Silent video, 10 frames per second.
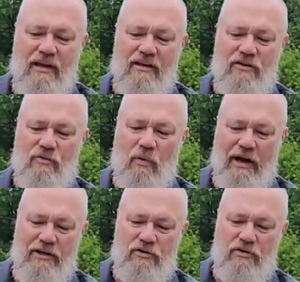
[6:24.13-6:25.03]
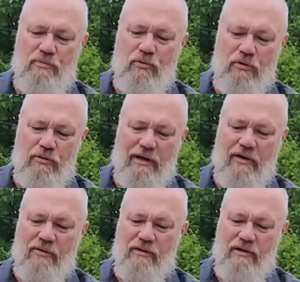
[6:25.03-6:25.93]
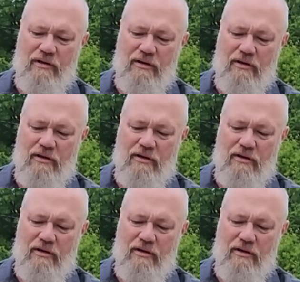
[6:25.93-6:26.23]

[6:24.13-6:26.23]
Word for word: And you just wind your spool around,